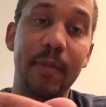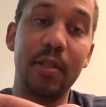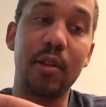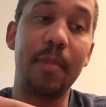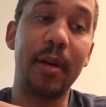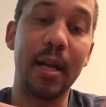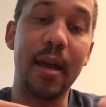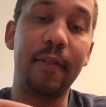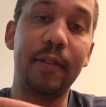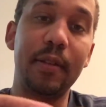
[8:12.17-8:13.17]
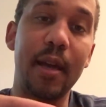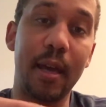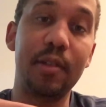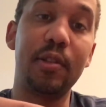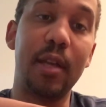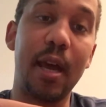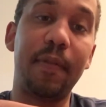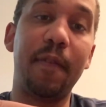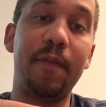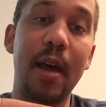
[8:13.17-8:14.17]
So I'm going to actually have
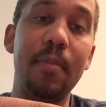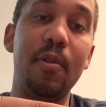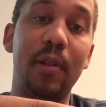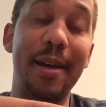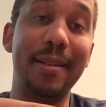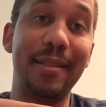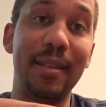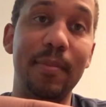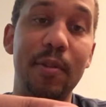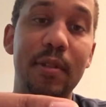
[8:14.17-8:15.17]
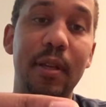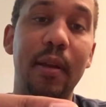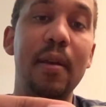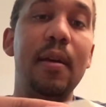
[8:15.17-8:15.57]
to fiberglass them using